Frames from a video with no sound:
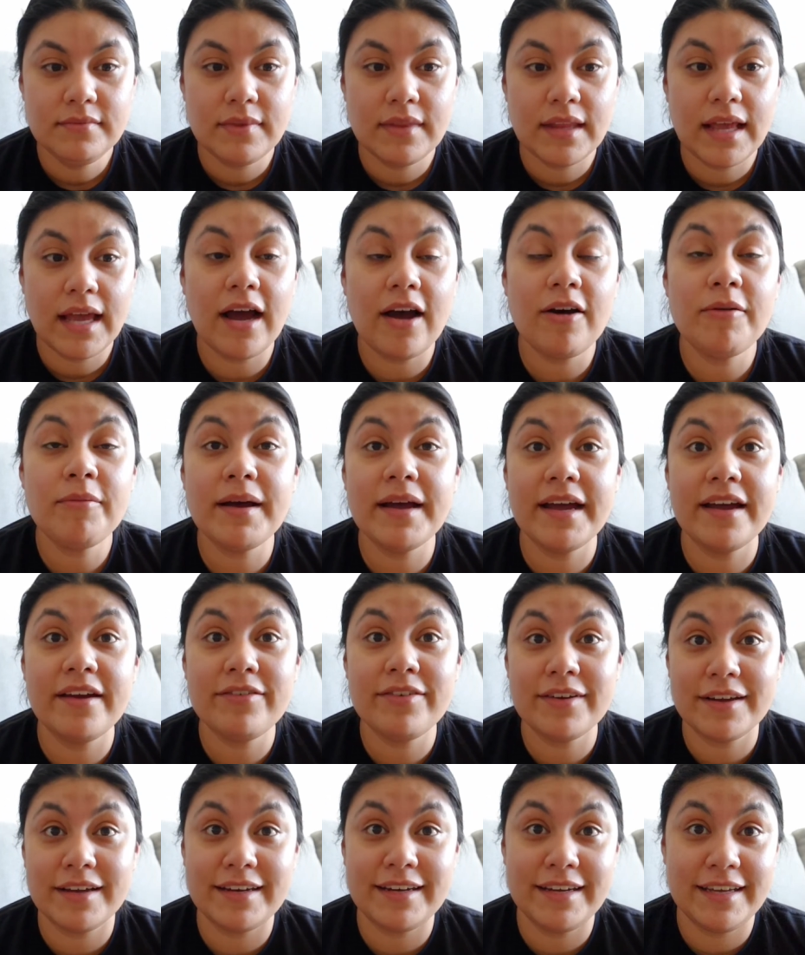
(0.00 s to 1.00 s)
how am I
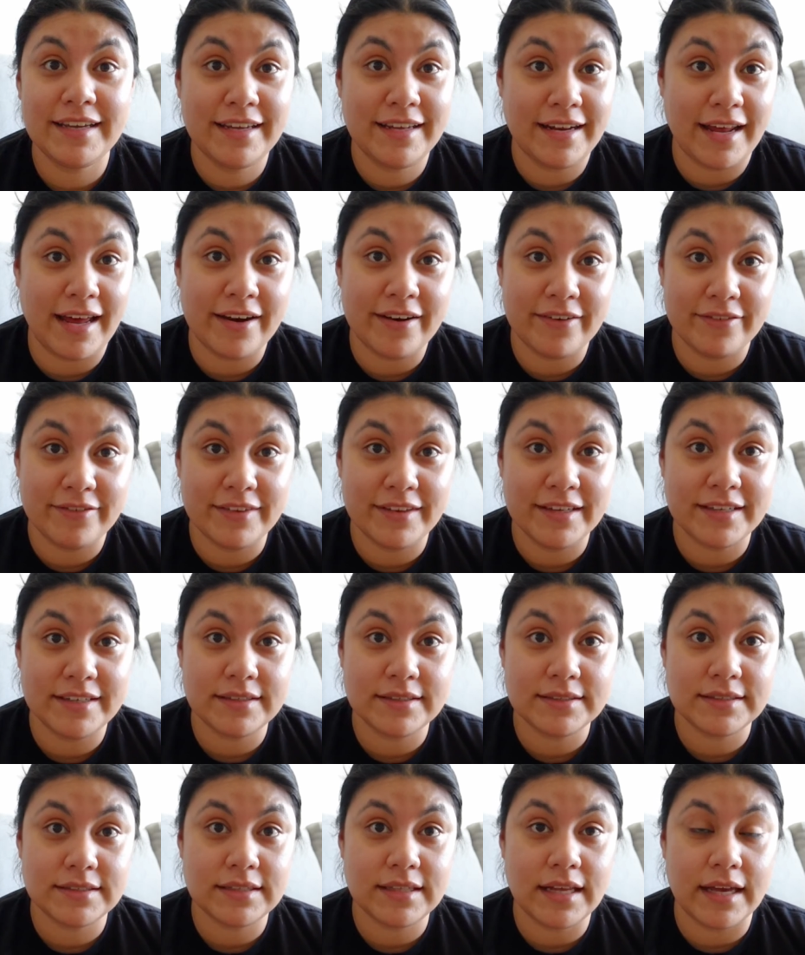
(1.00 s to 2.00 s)
ever gonna get out of
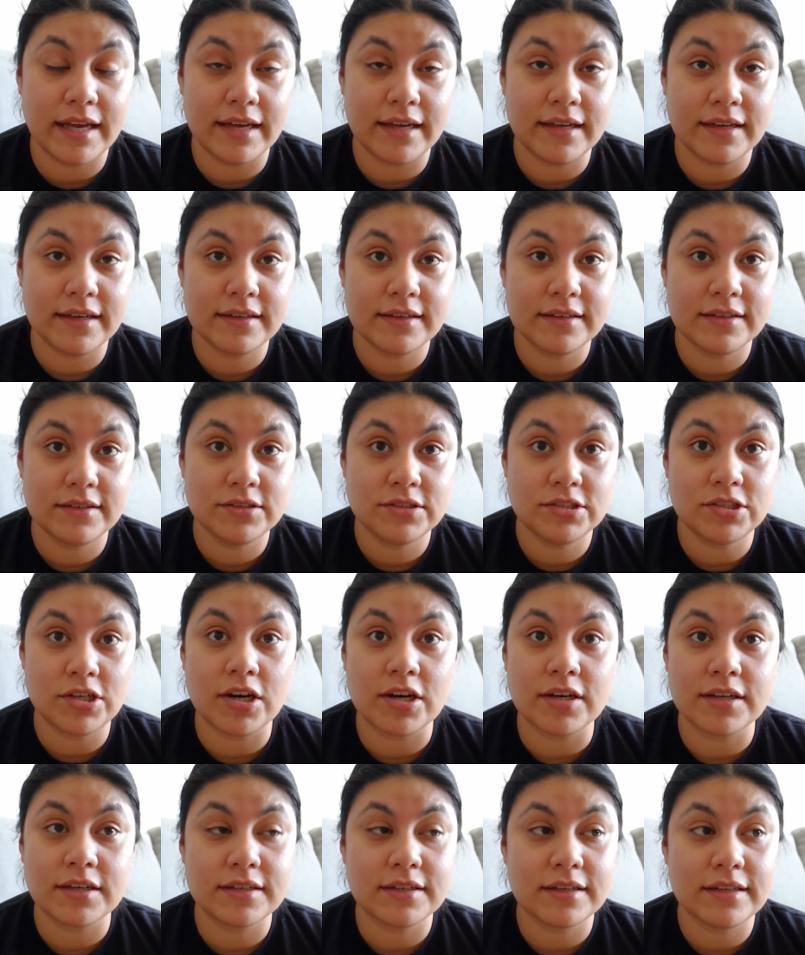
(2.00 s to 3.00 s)
this like
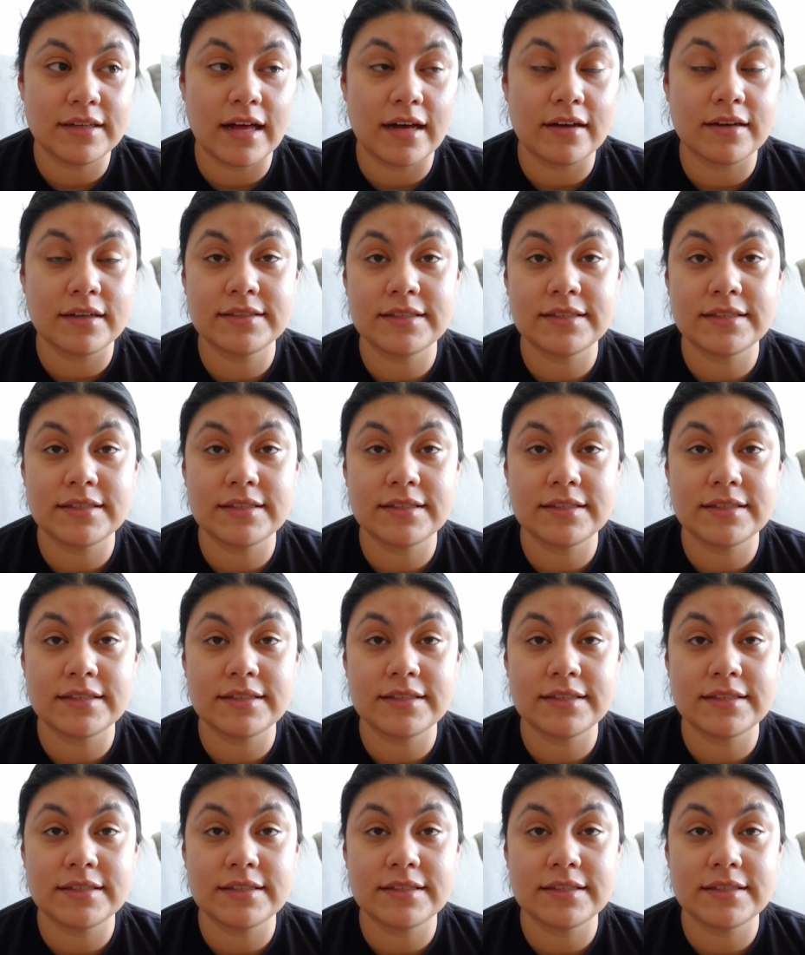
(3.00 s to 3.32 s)
dark cloud?